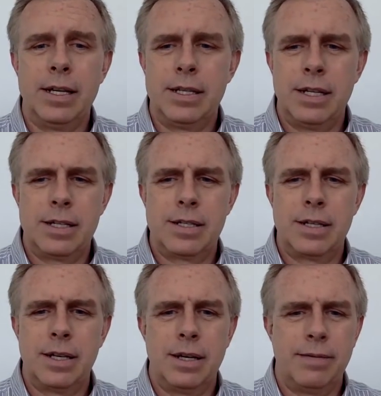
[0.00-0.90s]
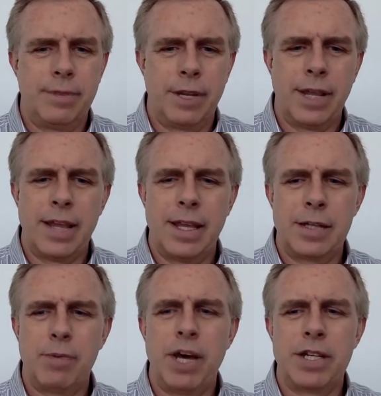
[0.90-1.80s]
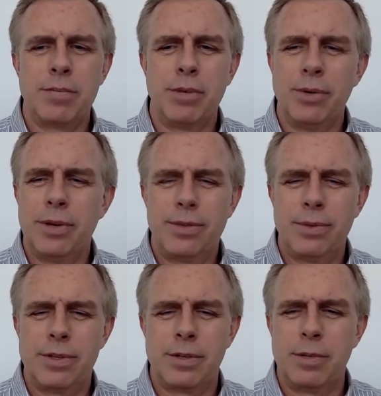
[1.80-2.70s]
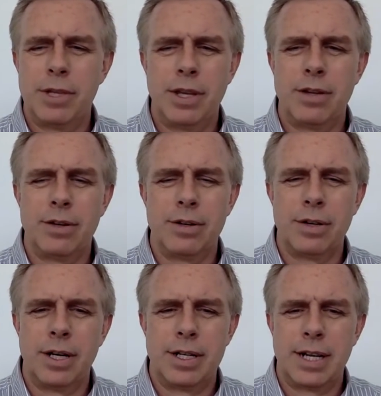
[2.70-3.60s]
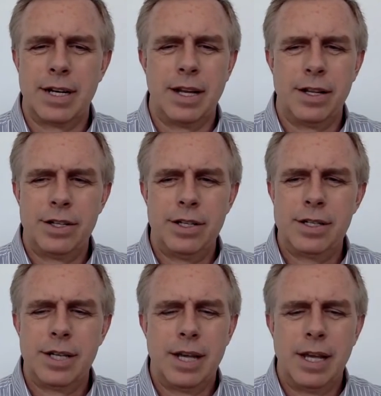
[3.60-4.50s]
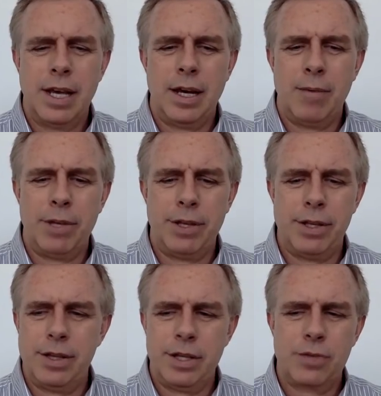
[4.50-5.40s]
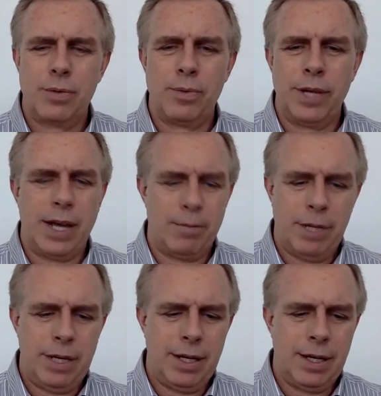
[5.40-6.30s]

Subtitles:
It's that's possible with some of the other technologies. But this one will not be